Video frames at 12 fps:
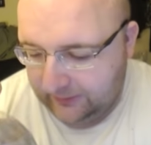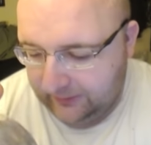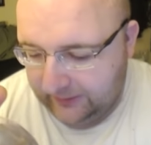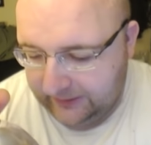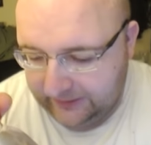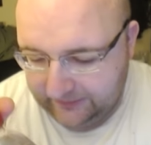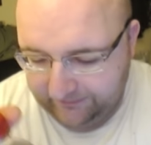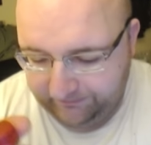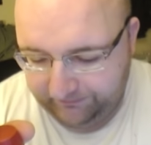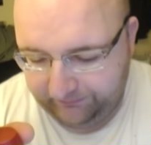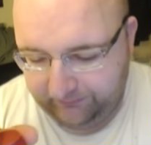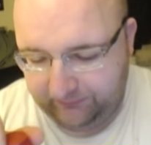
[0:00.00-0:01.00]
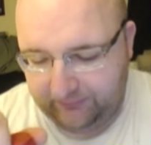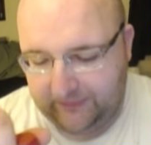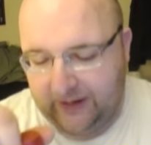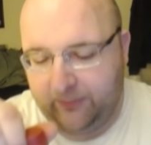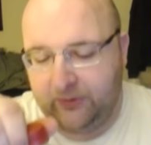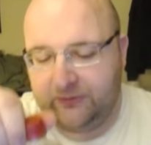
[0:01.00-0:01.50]
Um, I
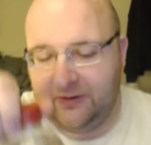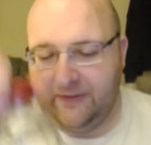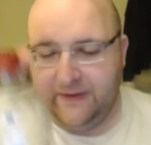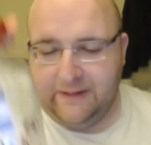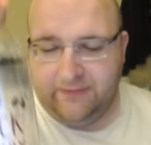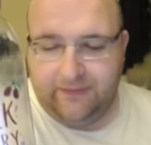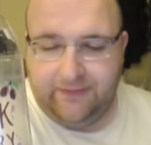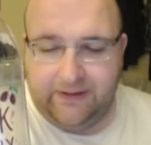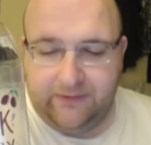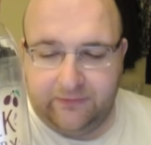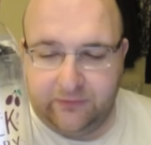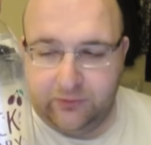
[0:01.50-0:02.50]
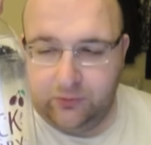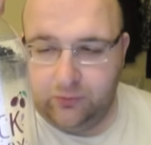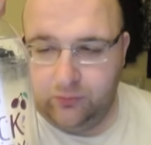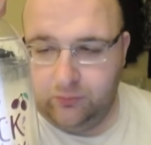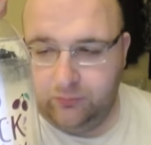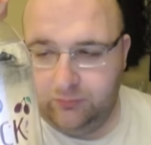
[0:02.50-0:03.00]
personally think that these
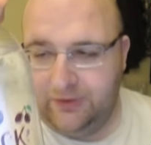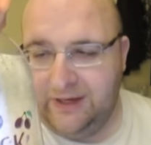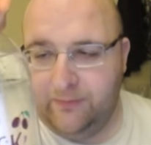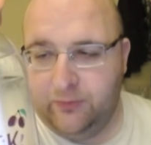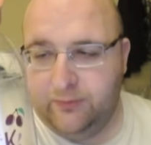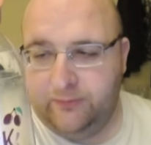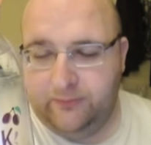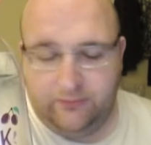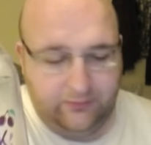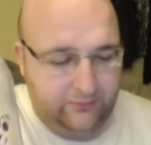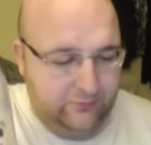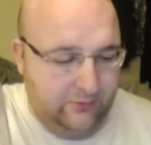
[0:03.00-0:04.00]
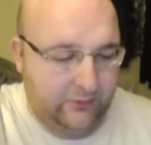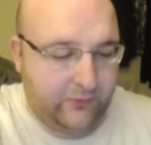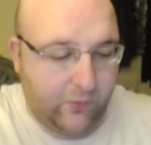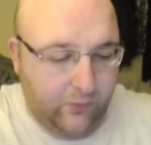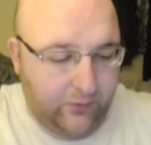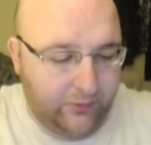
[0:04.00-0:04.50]
two labels are
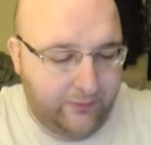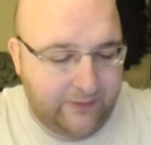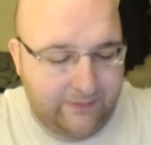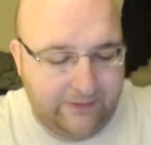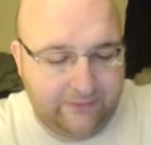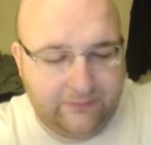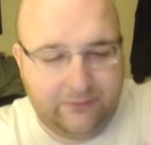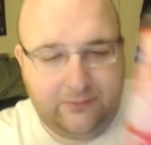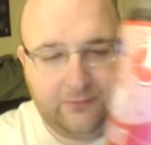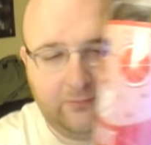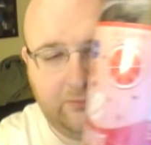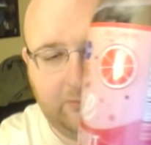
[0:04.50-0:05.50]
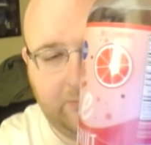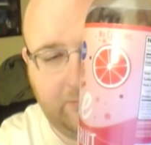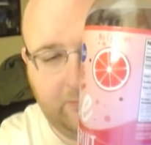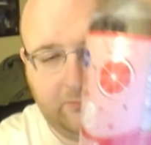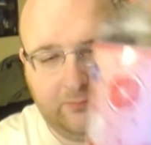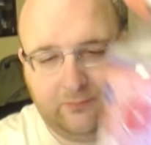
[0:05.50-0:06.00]
cooler than these two.
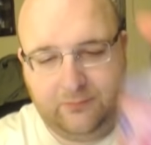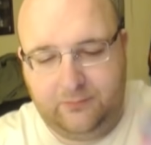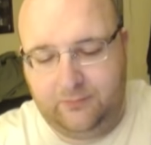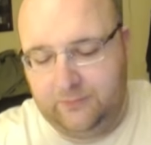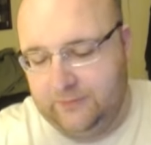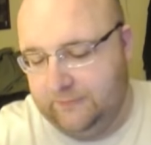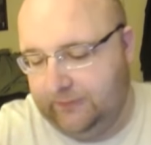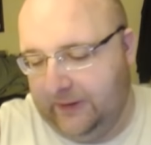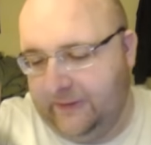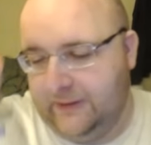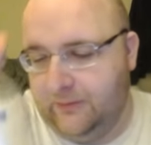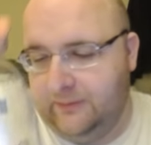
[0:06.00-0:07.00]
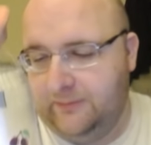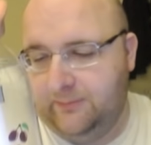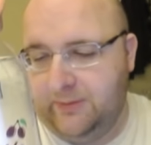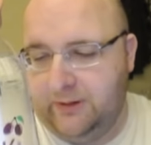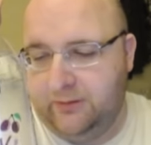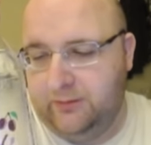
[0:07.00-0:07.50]
Just, I think it looks
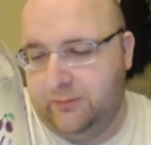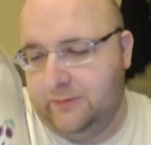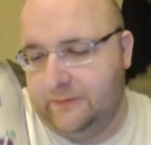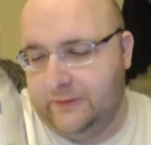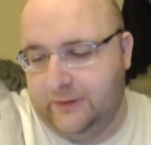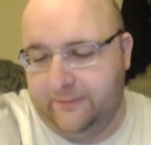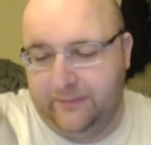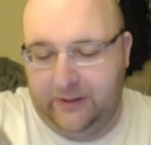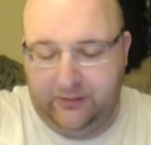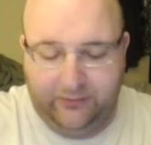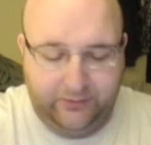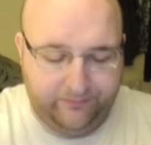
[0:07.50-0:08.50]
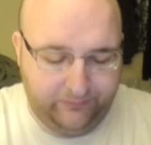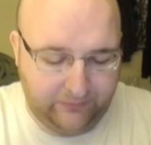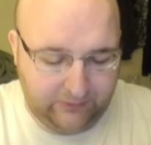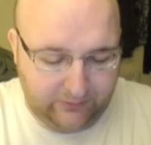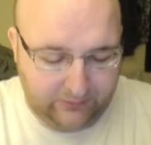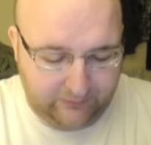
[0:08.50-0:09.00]
better on the shelf. I don't know.
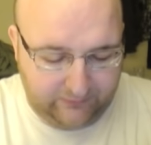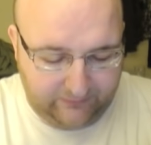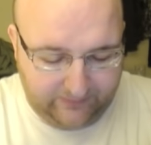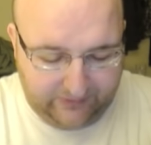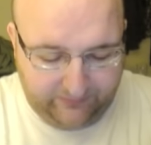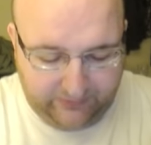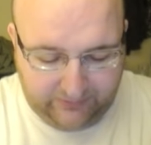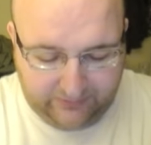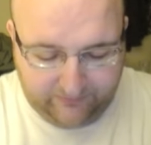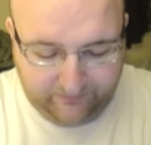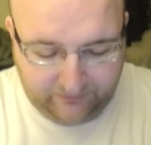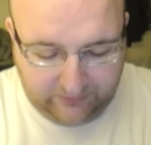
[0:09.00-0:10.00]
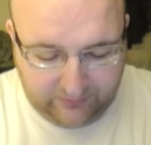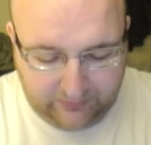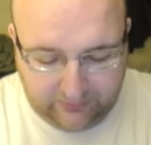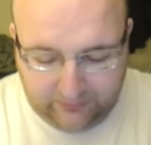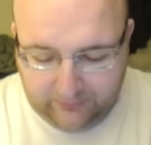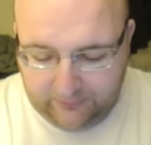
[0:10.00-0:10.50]
Just my opinion.
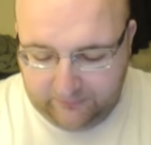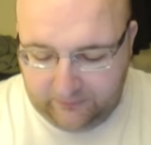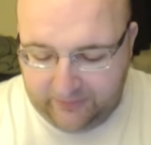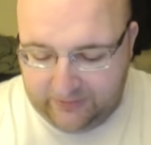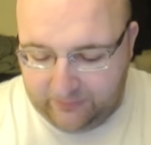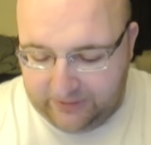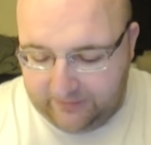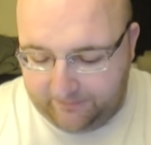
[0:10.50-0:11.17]
So anyway,